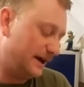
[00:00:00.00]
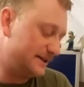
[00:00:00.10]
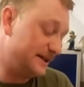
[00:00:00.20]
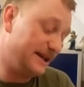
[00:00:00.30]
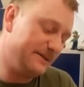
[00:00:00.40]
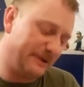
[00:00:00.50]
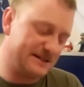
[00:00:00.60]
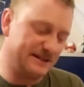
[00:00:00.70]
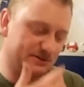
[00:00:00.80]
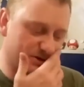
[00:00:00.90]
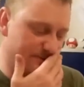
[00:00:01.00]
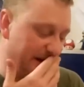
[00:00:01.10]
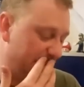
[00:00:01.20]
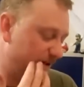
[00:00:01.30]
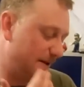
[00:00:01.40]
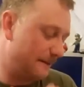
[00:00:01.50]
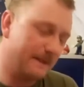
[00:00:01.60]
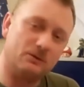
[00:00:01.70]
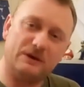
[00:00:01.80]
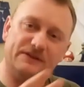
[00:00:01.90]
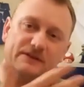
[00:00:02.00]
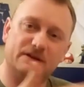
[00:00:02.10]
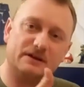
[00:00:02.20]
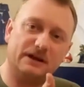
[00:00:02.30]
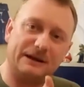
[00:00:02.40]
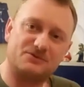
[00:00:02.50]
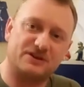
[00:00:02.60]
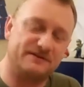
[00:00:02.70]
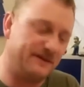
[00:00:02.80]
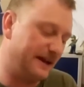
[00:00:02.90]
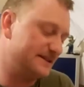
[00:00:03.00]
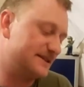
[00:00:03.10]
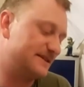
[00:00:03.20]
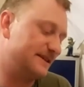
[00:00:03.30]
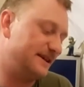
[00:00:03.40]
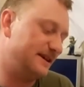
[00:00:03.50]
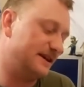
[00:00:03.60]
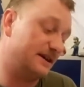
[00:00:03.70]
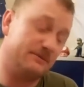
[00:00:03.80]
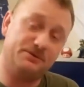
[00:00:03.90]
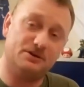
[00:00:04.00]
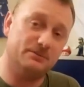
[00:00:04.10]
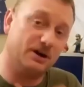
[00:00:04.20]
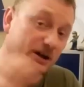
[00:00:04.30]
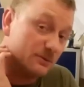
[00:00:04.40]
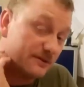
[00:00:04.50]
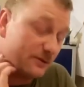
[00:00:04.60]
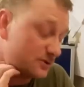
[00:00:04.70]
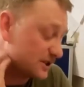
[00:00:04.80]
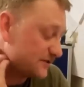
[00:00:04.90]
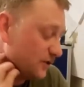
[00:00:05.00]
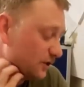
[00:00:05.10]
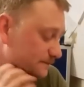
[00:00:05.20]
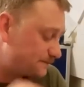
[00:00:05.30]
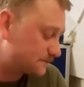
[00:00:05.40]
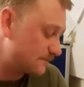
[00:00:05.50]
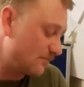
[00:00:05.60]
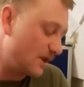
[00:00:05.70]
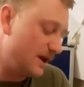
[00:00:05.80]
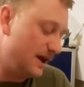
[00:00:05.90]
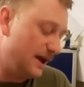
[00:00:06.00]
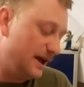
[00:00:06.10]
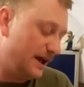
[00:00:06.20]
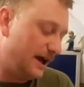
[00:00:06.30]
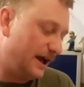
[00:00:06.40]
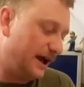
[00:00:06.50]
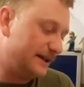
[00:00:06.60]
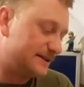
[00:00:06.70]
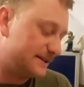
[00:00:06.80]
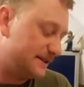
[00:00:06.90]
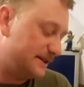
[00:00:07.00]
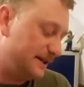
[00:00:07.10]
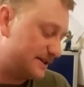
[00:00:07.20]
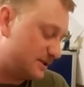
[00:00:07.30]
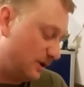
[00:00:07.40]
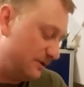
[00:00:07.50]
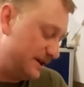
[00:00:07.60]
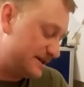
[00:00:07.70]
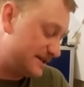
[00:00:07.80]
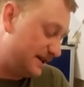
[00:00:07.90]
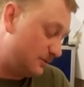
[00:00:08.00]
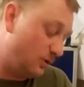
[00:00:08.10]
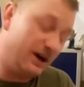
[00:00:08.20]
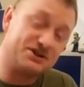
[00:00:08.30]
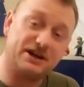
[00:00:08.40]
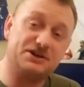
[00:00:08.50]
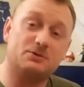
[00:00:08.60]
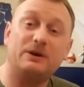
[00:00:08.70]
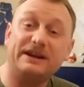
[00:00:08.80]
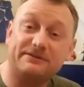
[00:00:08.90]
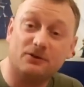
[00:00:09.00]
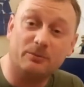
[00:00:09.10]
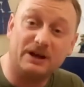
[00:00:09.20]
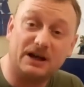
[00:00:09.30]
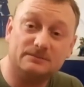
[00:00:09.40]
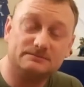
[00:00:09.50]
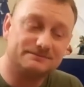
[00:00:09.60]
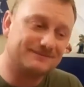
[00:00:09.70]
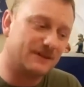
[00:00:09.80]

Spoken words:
And he basically talks about when Amstrad entered the computer market with the 464, and his quote is, why change a winning formula?